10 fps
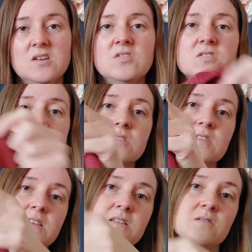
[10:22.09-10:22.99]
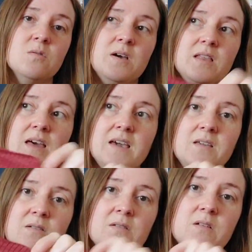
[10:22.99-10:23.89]
And also because this is quite a
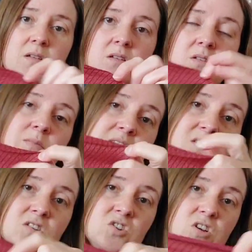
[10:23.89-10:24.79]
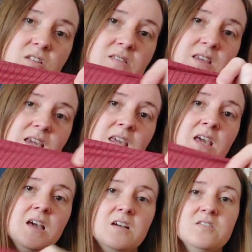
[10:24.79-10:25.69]
light, well, it's a
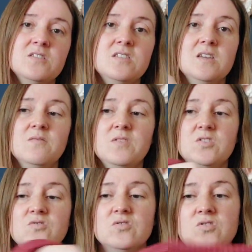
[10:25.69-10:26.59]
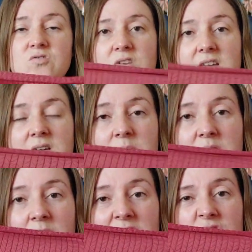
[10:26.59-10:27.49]
jersey, I also think for the drawstring it'll
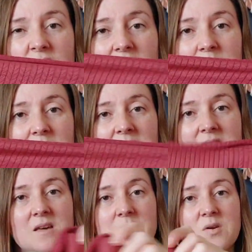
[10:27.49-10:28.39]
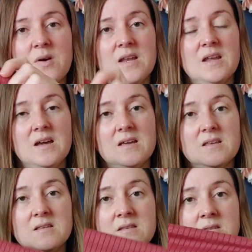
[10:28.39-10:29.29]
be quite drapey, so that'll be quite
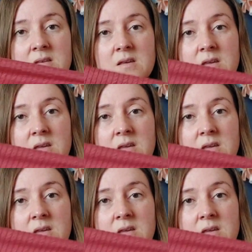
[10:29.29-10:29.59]
nice.